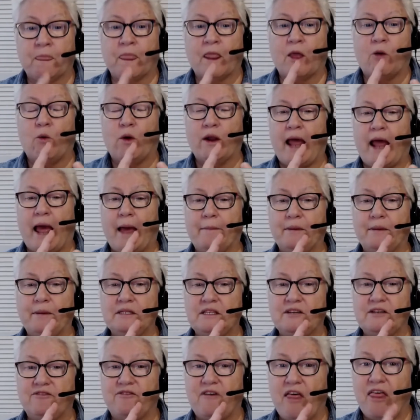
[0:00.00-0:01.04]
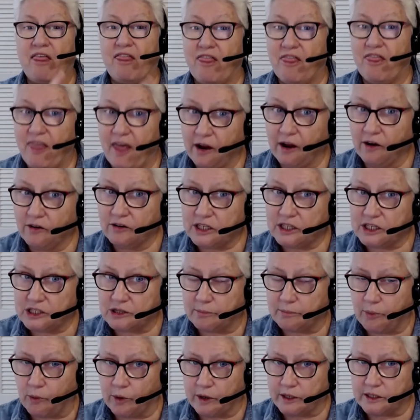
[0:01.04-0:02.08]
What happens if they're
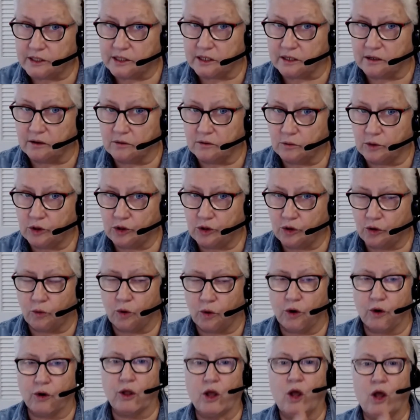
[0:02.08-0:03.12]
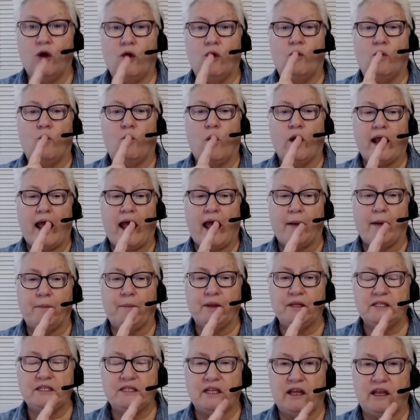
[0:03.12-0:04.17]
disappointed with your work? What
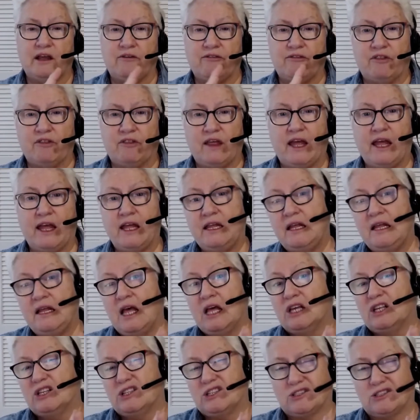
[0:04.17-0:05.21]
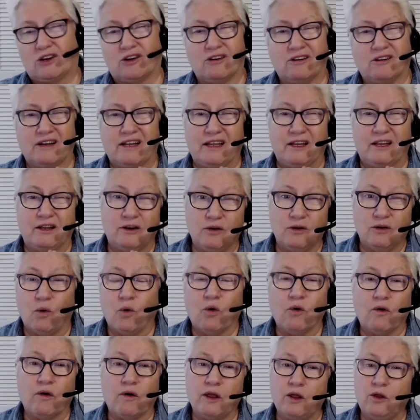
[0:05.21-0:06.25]
happens if they start
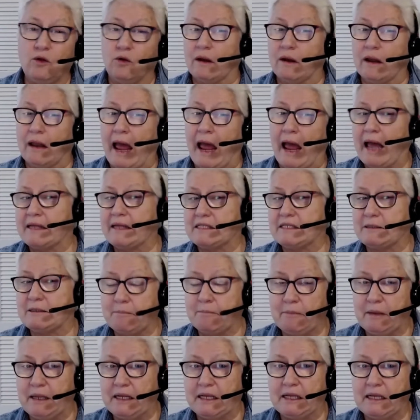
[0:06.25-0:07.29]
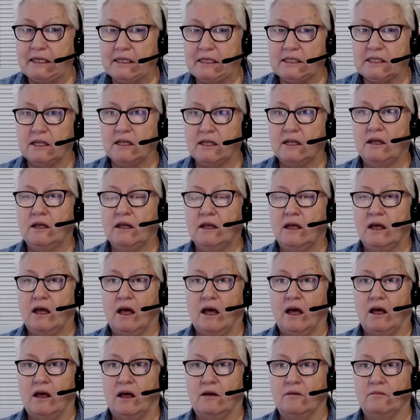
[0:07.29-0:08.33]
ignoring your last minute
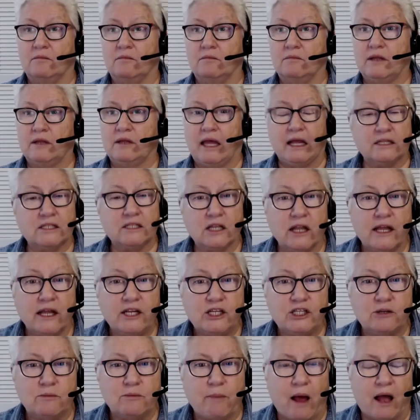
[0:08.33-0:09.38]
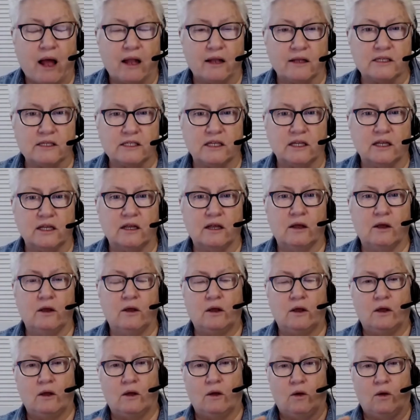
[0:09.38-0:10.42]
cancellation policy?
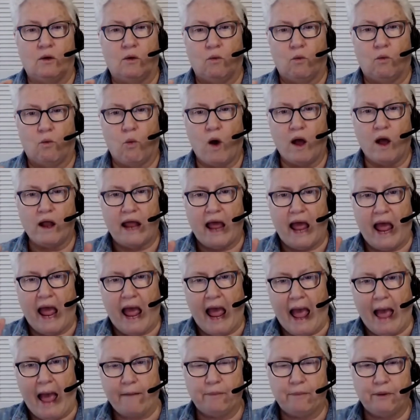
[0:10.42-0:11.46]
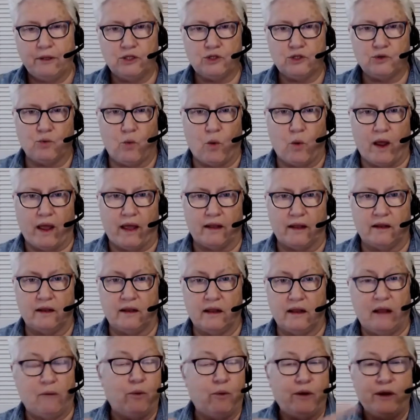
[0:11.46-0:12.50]
What happens when
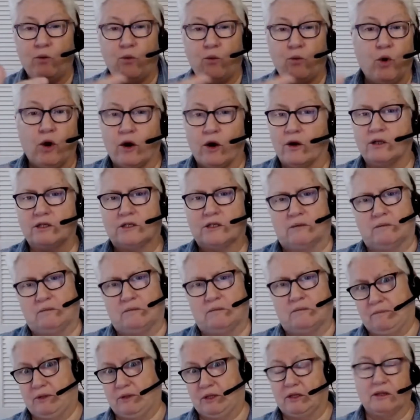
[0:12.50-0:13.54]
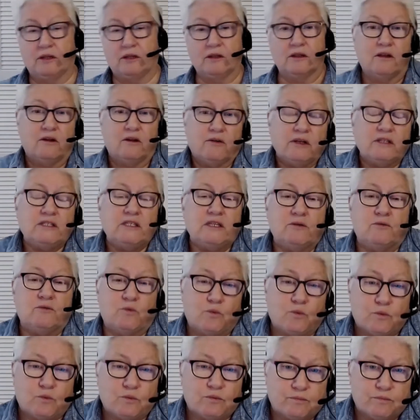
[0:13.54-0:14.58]
it works? There isn't
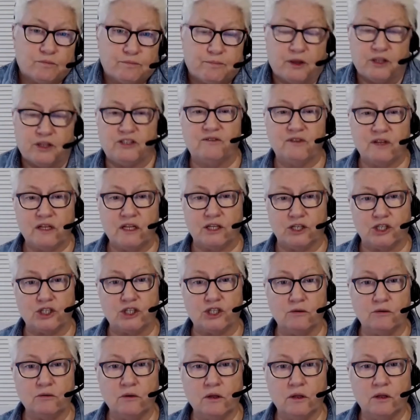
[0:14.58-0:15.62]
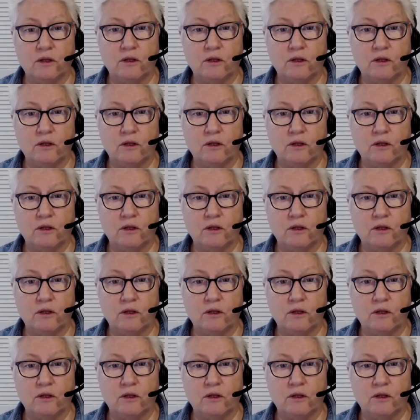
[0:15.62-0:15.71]
much of an issue.